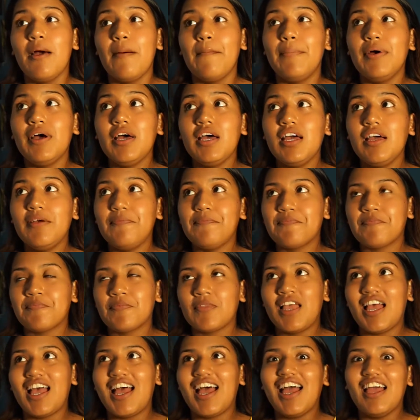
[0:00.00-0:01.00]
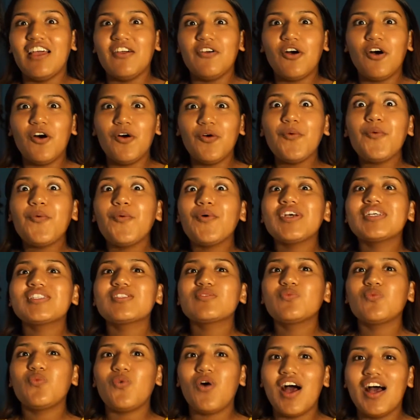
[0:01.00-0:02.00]
but I
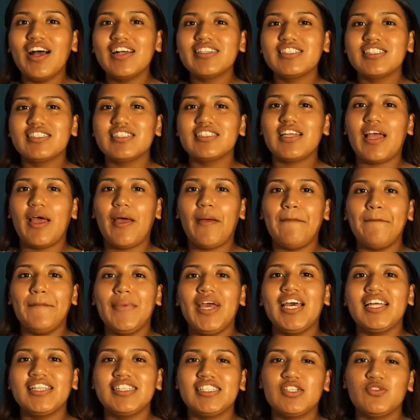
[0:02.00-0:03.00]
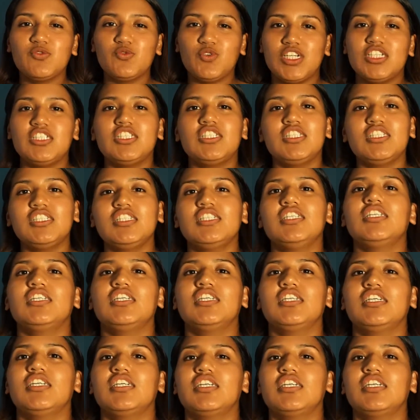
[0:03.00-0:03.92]
always watch Amanda Rach Lee